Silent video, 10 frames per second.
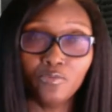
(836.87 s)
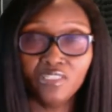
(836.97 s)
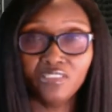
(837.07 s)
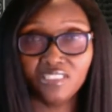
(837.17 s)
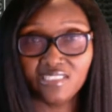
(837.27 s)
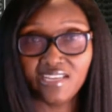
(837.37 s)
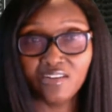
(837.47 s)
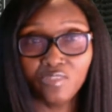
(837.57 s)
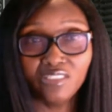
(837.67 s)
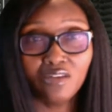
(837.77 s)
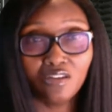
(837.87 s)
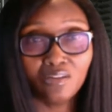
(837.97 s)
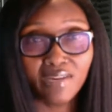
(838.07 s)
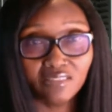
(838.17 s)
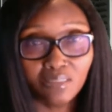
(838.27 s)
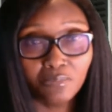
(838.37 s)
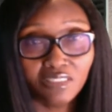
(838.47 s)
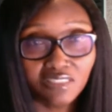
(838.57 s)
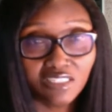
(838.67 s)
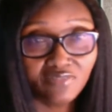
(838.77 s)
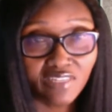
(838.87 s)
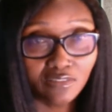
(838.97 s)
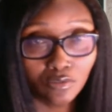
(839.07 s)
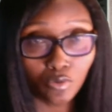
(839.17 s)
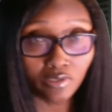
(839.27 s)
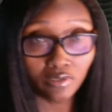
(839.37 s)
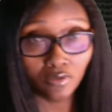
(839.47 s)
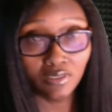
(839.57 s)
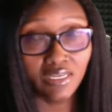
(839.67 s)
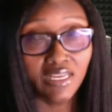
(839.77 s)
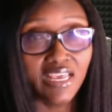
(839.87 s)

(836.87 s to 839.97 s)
We sit down, we talk about some of the stuff that's going on